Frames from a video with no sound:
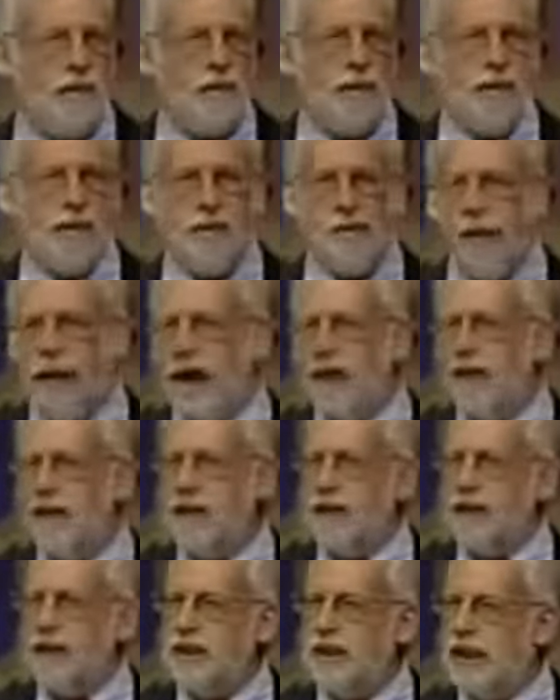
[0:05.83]
we're going to be
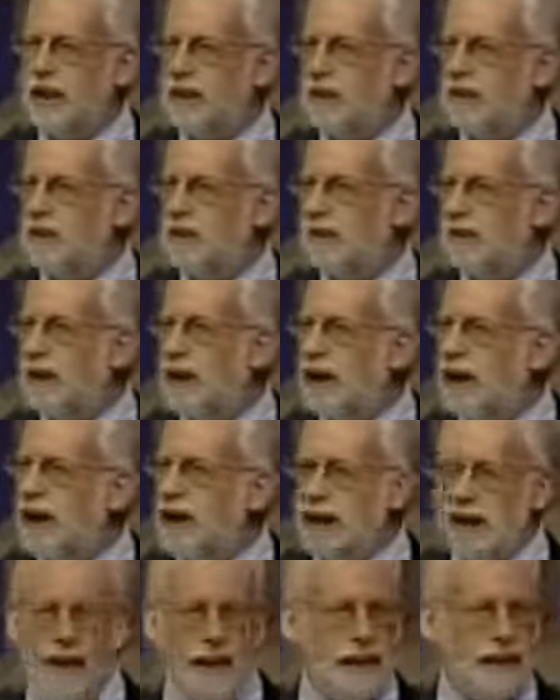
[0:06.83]
trying to shed some
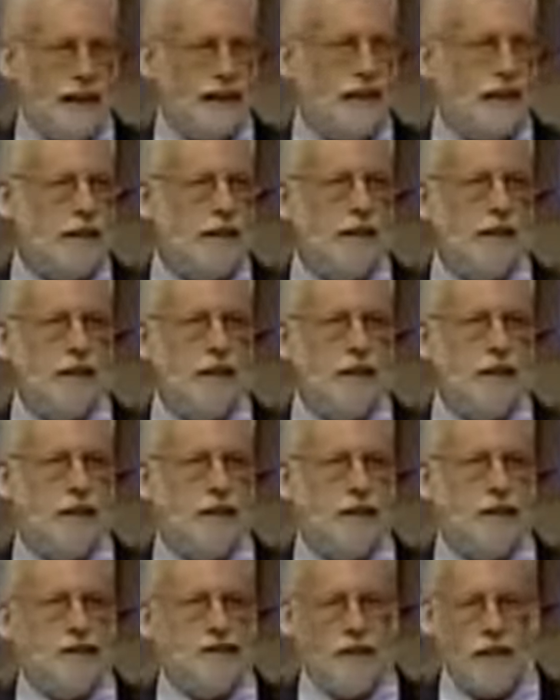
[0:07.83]
light on something
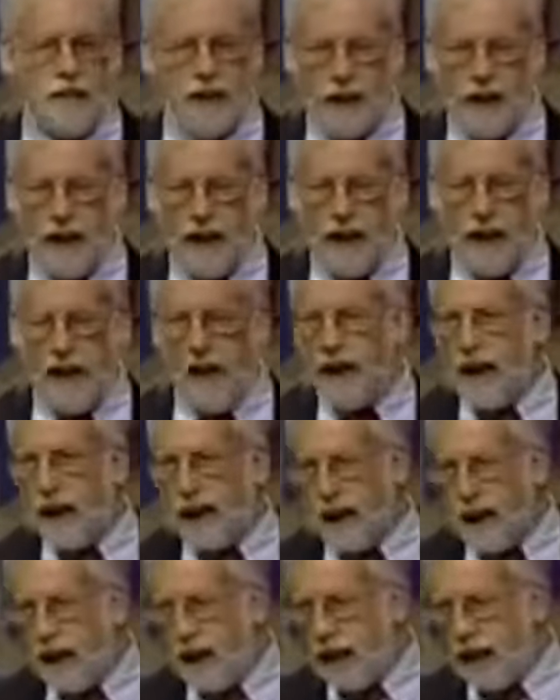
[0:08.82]
which is very
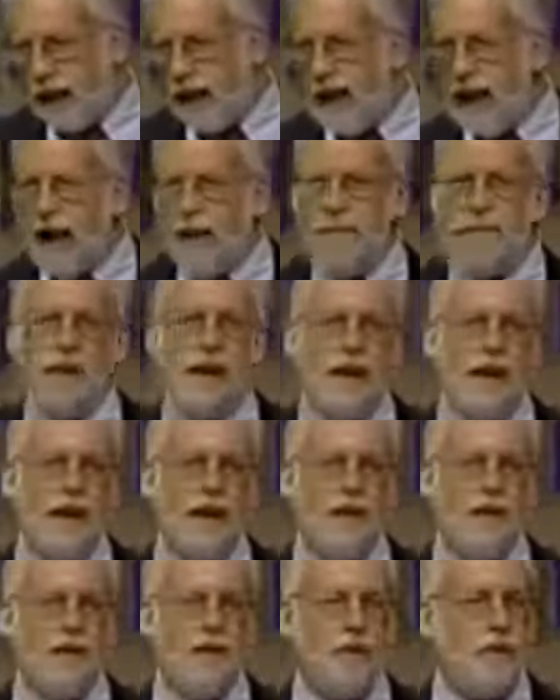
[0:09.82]
uh, commonly
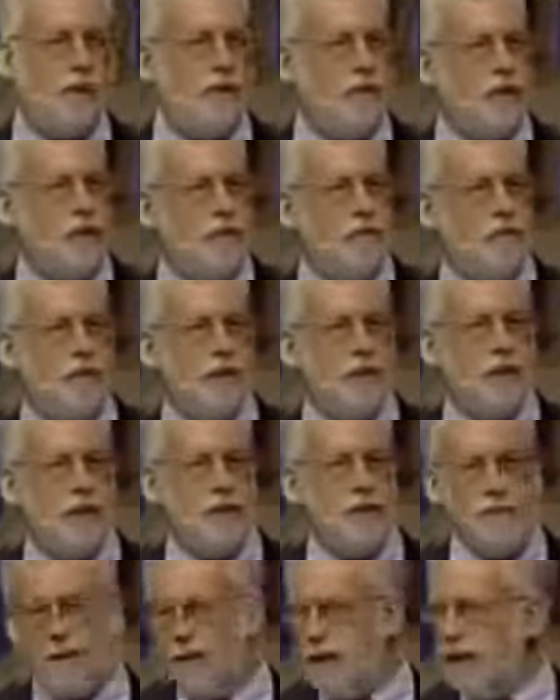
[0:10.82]
understood in most
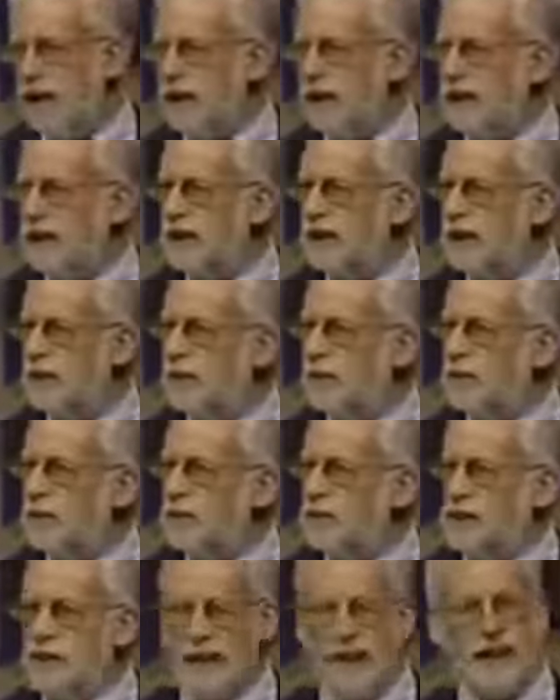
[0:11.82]
communities. You
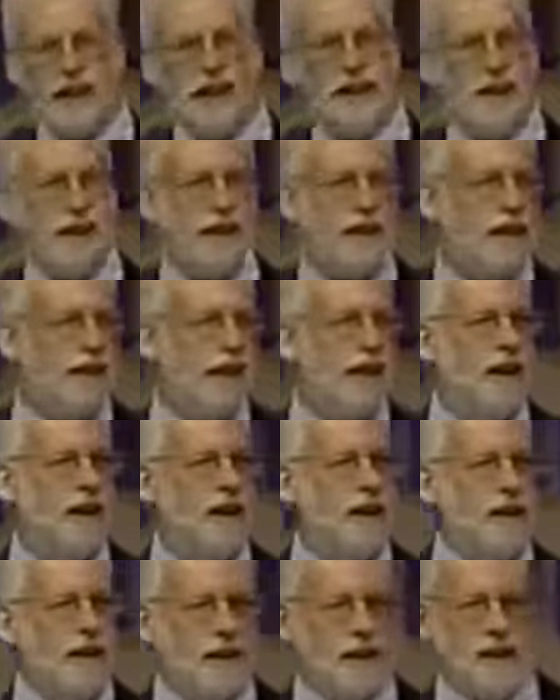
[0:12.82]
will see the little,
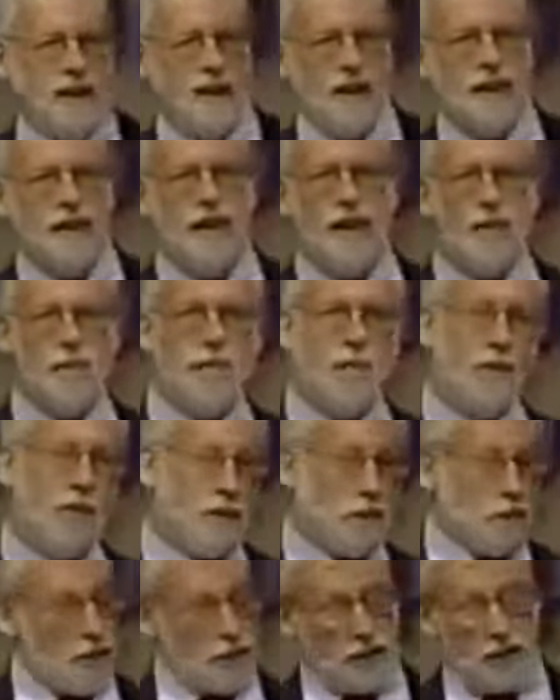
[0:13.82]
the little
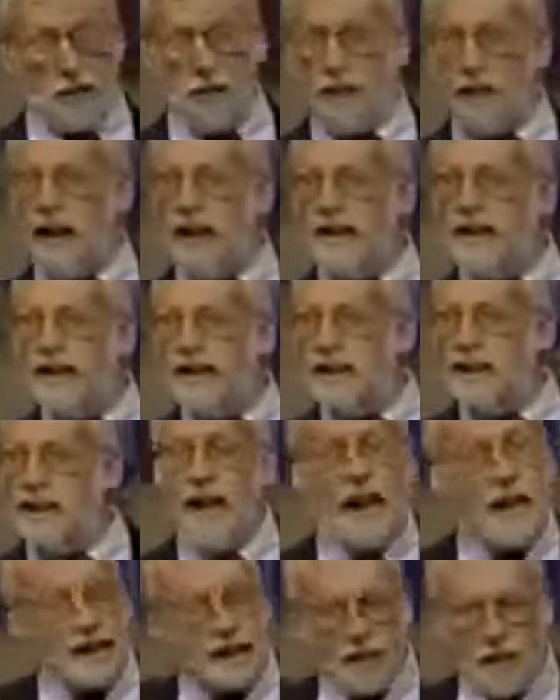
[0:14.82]
temples, or in some cases, the
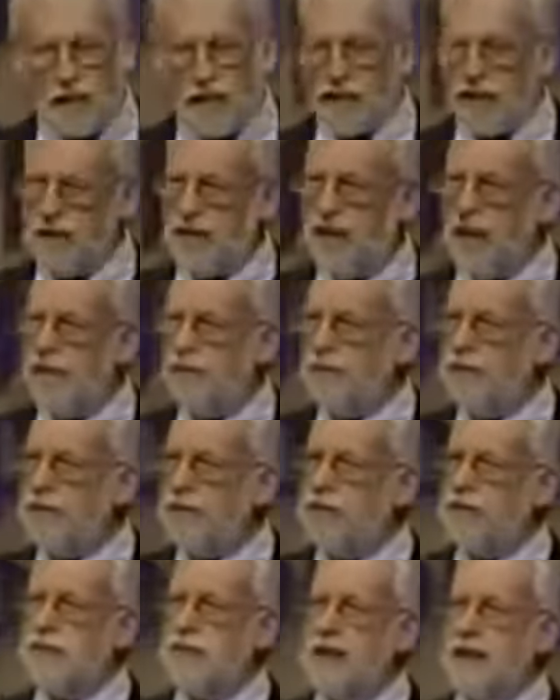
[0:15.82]
not so little
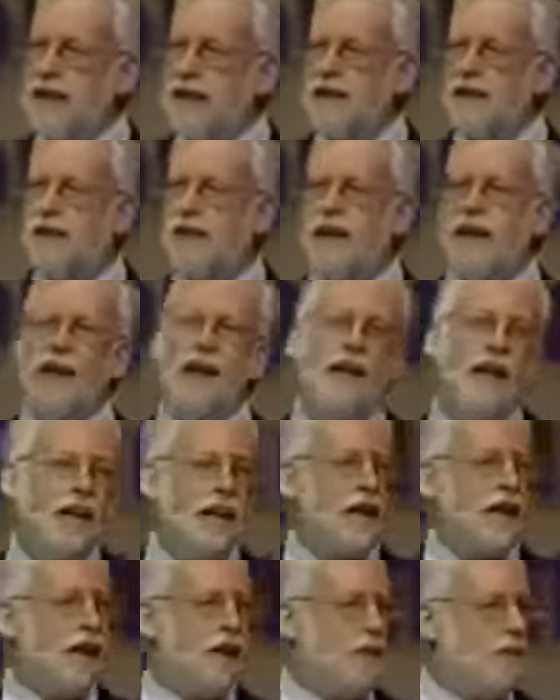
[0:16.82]
temples of masonry
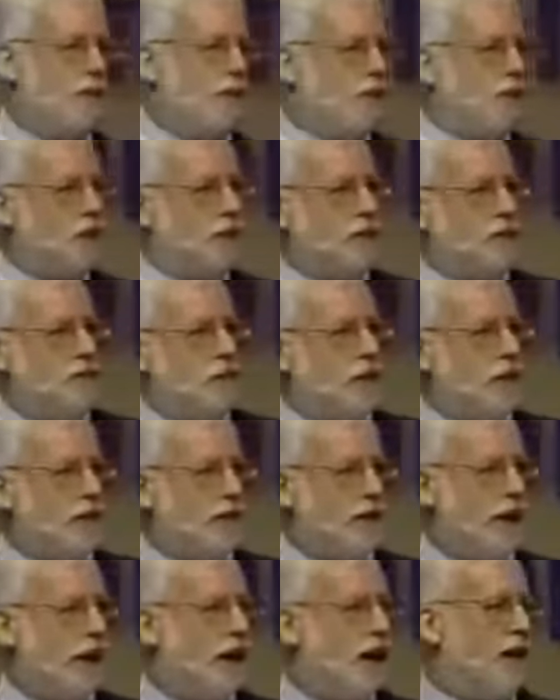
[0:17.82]
in most
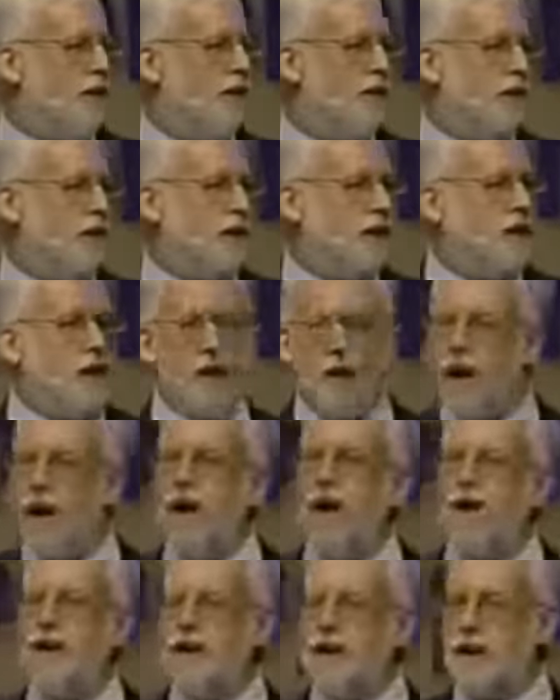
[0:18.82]
small towns and in all
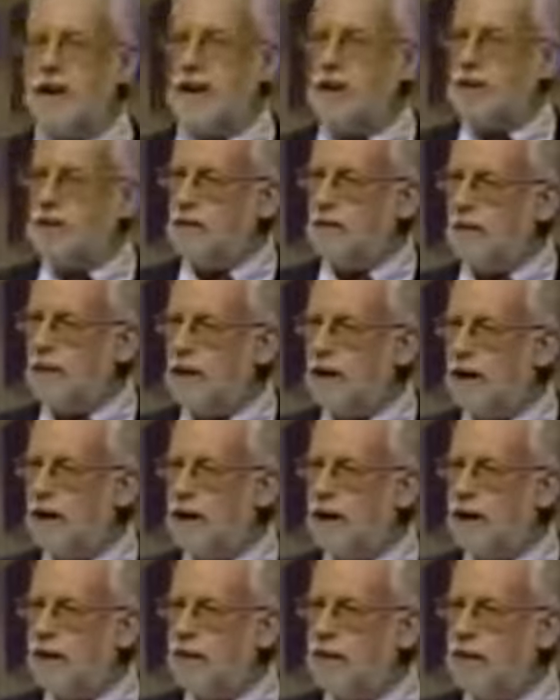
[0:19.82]
large cities of
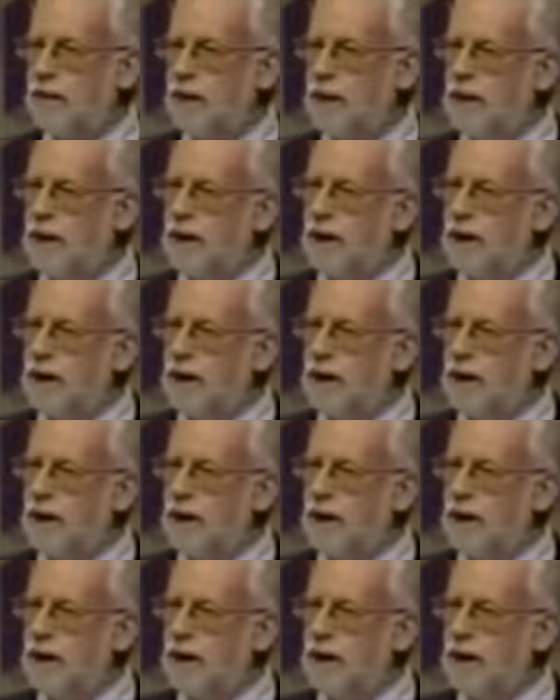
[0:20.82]
America.